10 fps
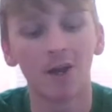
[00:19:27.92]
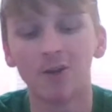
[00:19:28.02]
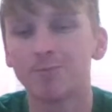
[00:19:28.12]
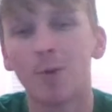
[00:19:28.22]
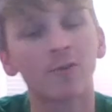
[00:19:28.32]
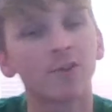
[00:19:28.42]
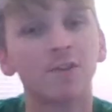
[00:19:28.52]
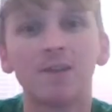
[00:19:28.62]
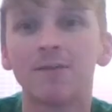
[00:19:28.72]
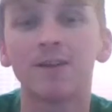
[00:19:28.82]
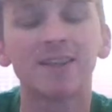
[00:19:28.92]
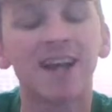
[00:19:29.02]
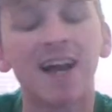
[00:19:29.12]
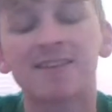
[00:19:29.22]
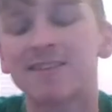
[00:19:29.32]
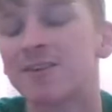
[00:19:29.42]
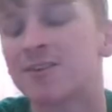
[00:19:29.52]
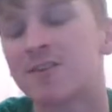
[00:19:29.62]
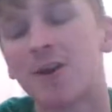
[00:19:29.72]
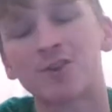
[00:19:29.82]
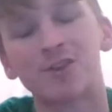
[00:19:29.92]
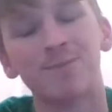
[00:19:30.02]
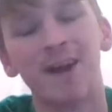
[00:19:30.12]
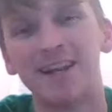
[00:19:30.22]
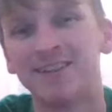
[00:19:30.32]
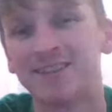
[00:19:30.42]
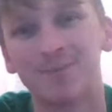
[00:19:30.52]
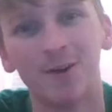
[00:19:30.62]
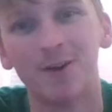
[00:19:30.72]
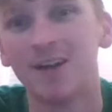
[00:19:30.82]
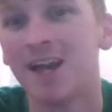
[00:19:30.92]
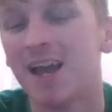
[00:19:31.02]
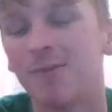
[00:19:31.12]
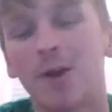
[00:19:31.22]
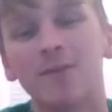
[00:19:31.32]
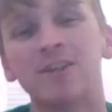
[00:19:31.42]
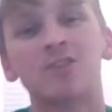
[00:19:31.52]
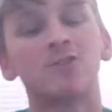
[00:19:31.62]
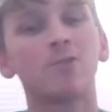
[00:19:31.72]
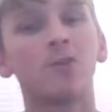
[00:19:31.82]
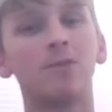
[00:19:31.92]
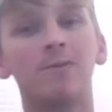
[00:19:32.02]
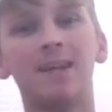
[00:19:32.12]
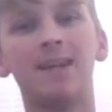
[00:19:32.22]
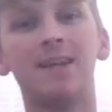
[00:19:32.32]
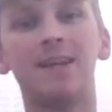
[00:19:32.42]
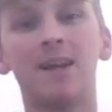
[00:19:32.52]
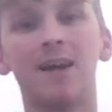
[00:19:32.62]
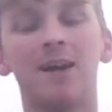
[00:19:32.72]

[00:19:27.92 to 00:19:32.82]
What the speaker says: Morrison did a fantastic Starship Pain spot where he stood on the